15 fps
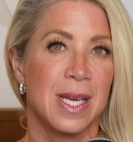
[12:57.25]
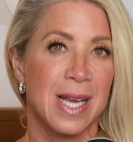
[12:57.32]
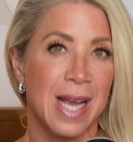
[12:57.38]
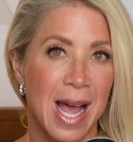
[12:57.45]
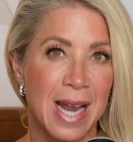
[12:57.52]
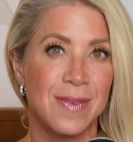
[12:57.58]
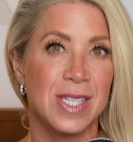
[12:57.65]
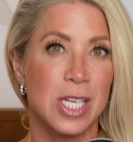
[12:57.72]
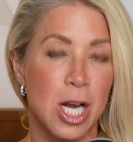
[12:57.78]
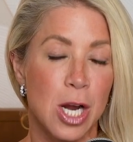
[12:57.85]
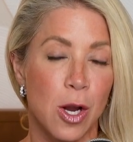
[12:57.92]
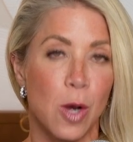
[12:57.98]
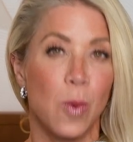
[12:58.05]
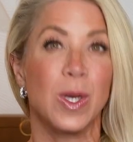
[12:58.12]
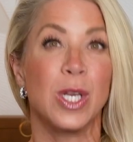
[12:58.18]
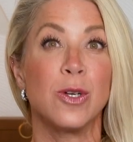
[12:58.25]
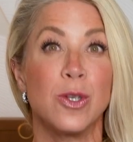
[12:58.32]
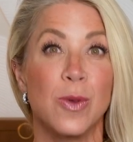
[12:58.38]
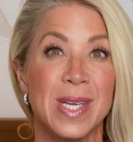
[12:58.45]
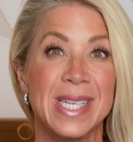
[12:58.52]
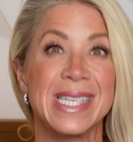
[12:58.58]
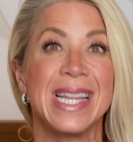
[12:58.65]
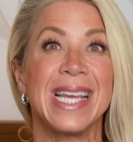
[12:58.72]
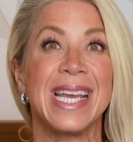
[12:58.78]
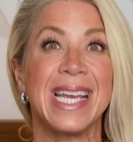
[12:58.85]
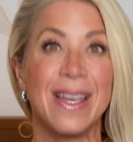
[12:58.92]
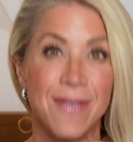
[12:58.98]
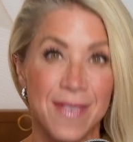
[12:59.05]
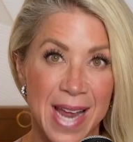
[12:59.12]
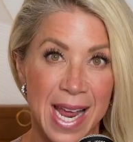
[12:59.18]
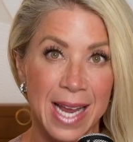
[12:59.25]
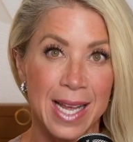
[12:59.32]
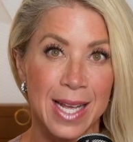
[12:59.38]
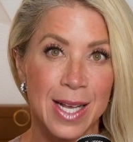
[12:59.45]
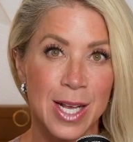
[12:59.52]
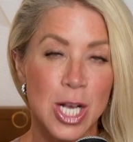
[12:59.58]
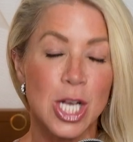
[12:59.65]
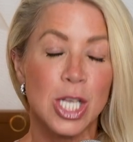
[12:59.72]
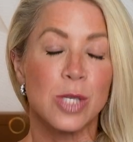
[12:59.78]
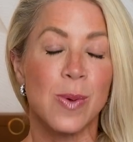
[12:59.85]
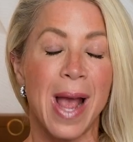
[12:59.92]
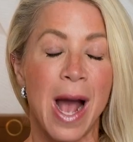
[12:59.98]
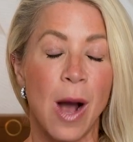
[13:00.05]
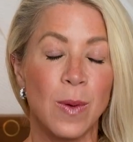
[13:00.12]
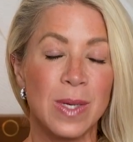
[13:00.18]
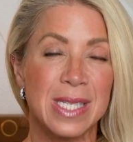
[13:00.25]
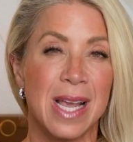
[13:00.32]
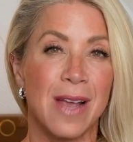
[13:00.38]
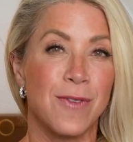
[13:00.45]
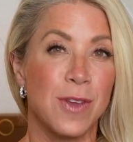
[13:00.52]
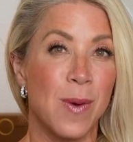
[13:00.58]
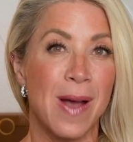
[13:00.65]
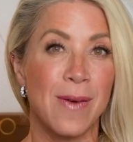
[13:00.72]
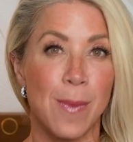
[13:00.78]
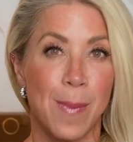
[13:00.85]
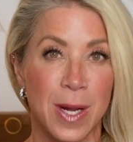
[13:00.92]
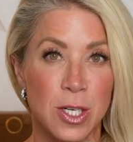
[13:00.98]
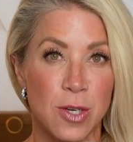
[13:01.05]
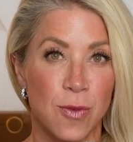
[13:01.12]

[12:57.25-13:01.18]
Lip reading: kind of scenario when you do this in the evening. So I always say, if you have a bunch of